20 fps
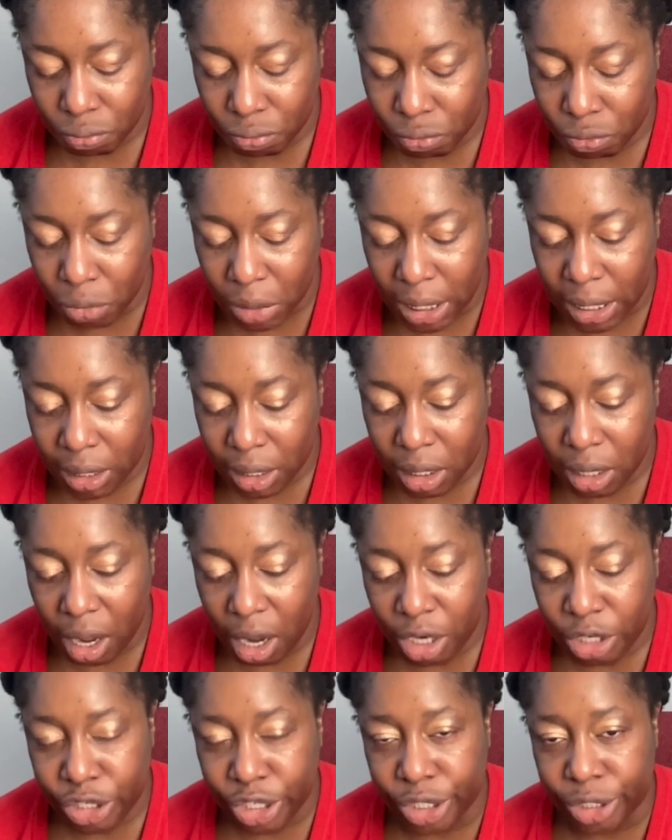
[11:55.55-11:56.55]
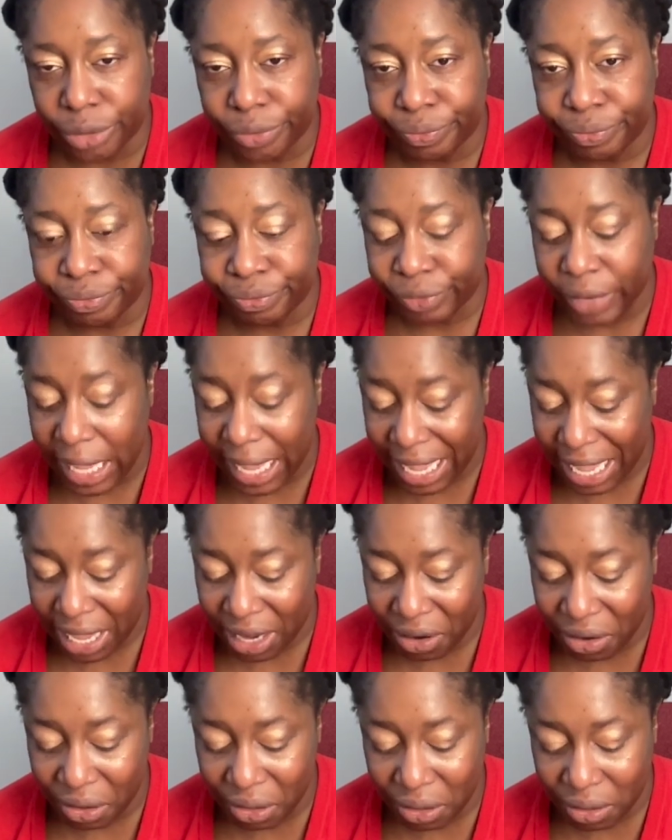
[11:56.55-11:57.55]
wasn't a doctor at
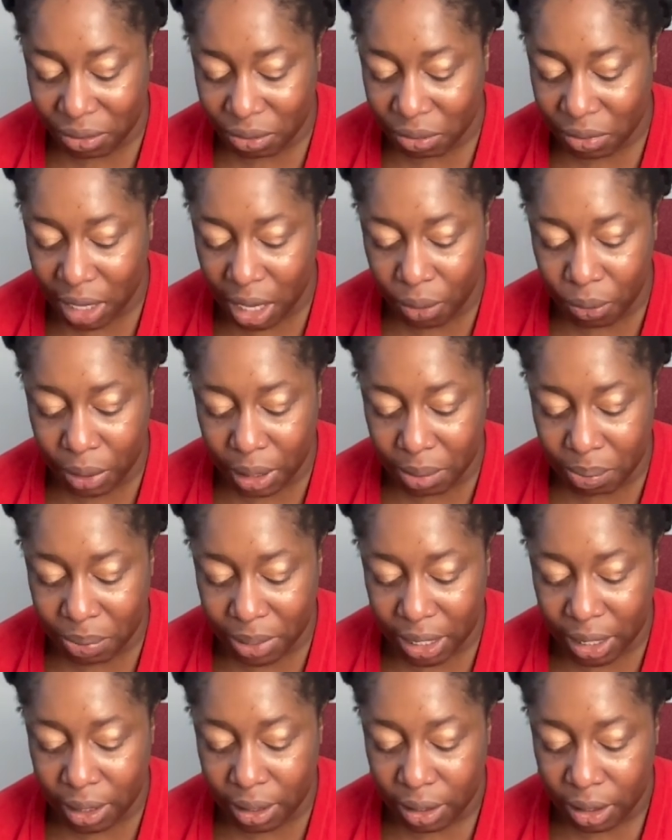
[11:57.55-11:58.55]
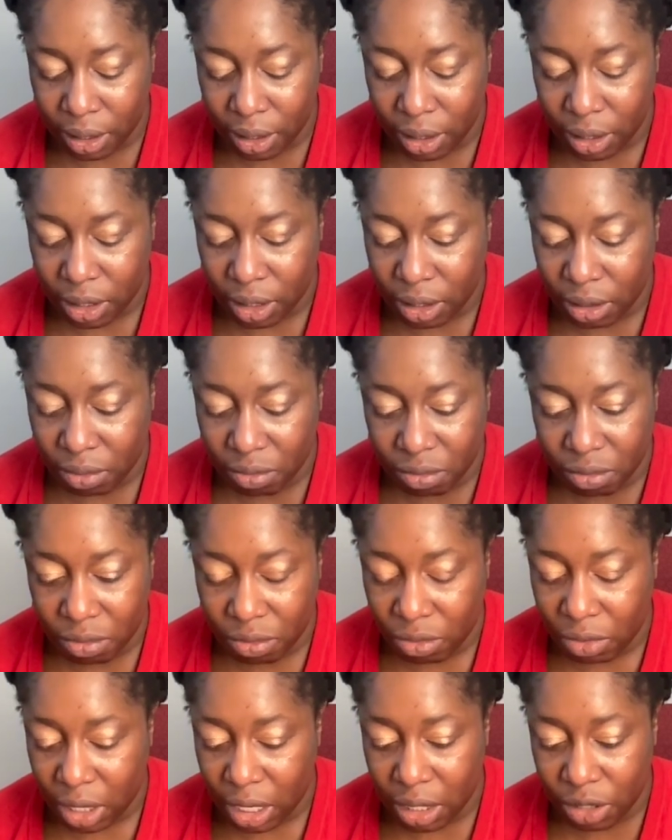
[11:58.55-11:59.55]
all, not one bit.
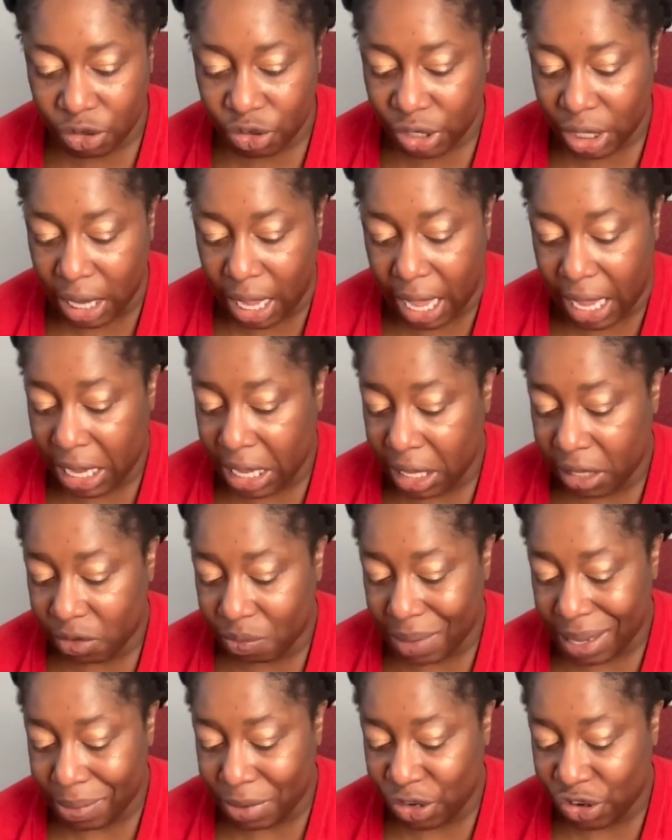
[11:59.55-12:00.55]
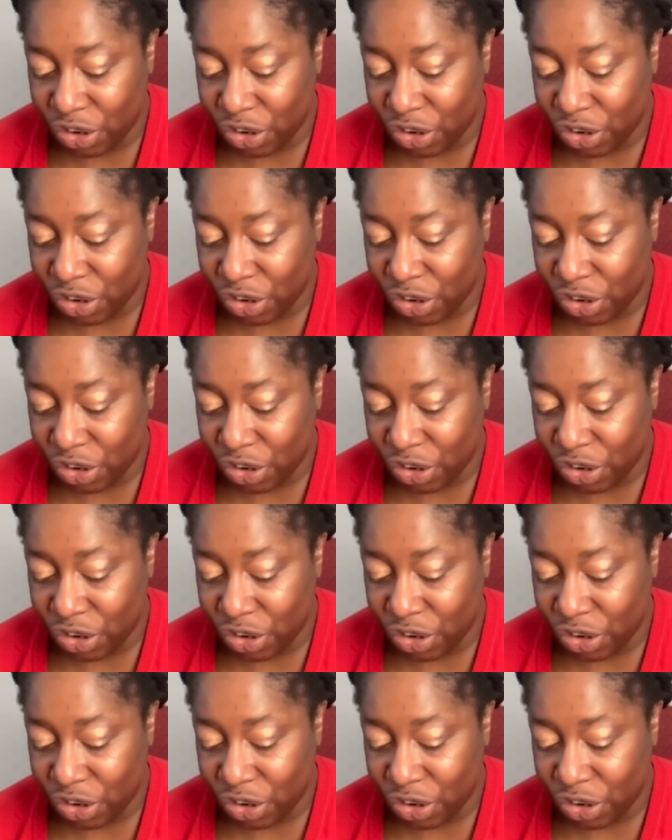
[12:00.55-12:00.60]
She, I guess maybe